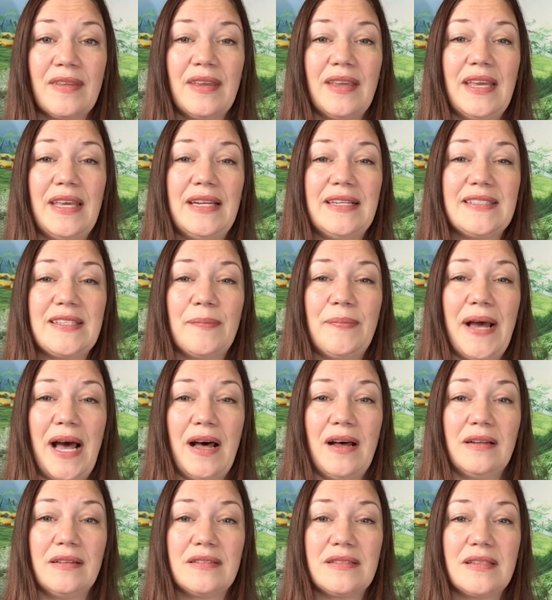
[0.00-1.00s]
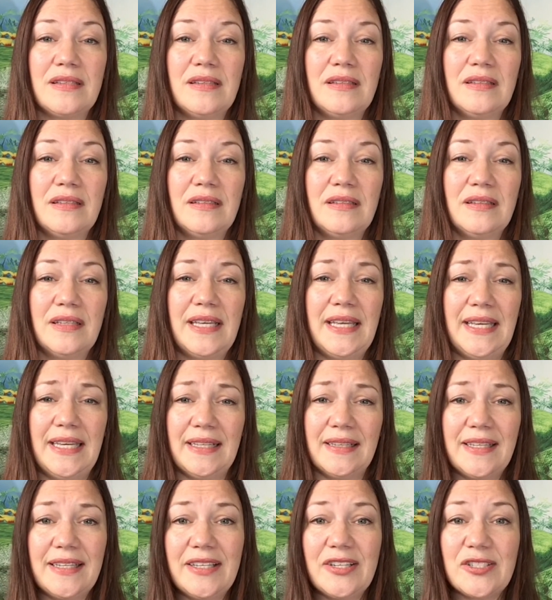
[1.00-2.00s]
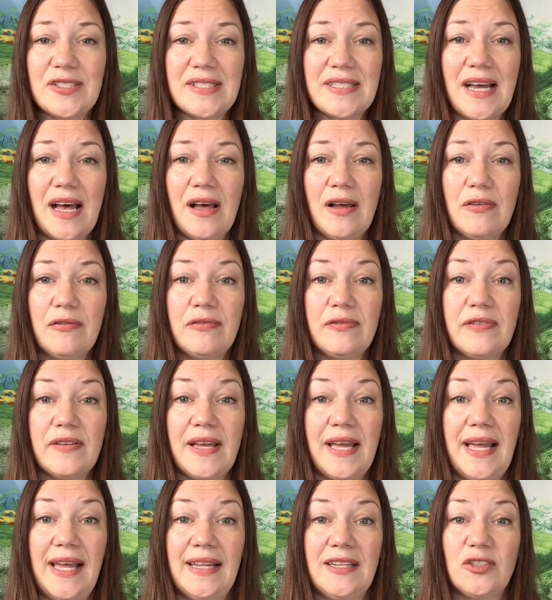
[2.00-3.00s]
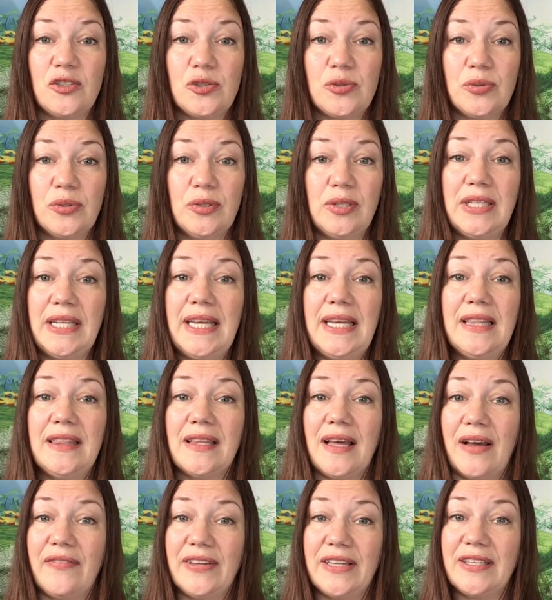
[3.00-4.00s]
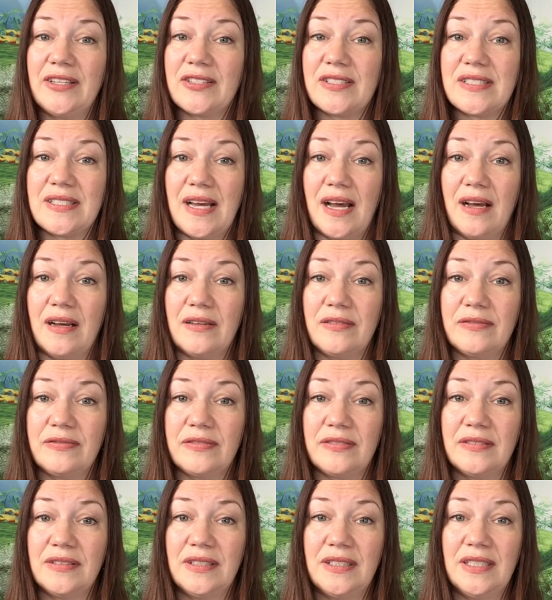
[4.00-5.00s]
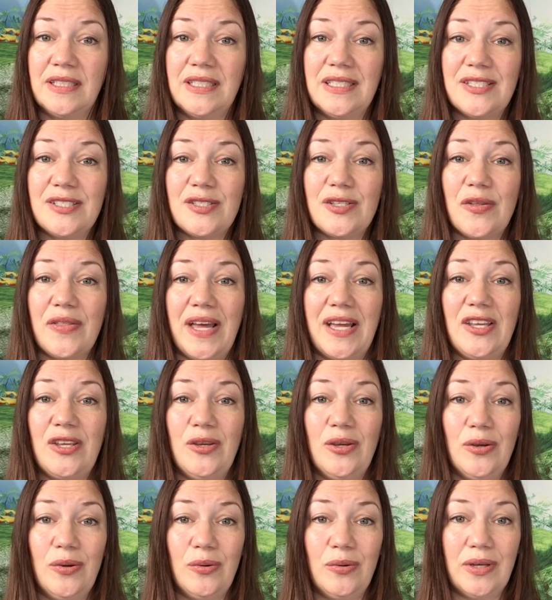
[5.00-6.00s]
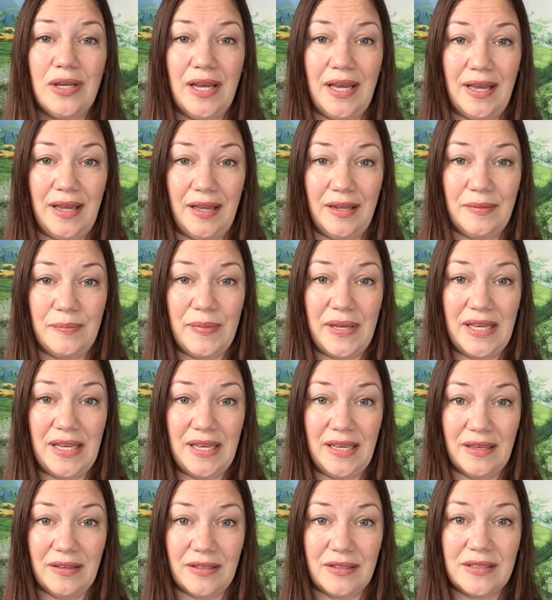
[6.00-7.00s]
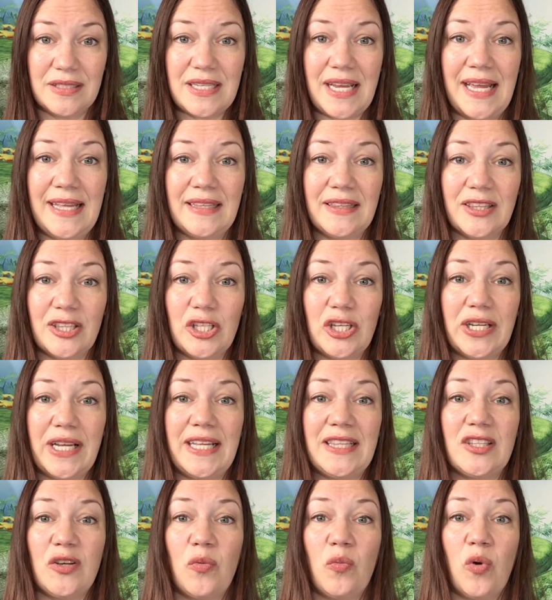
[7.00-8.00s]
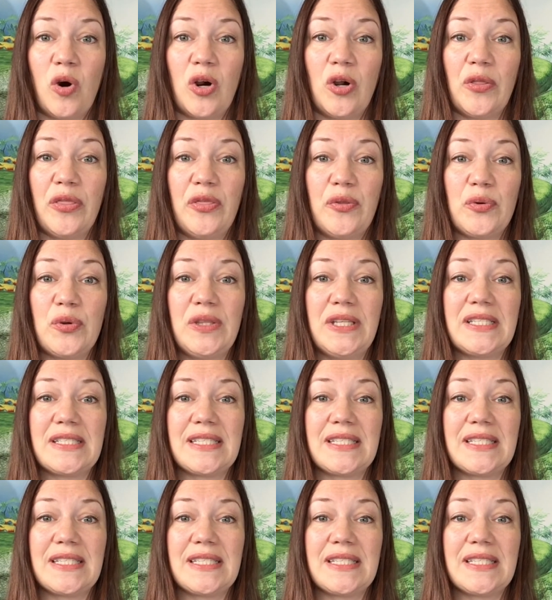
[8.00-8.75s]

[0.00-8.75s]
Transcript: it is about healing yourself and truly loving yourself so that you can be healed and look at the world through this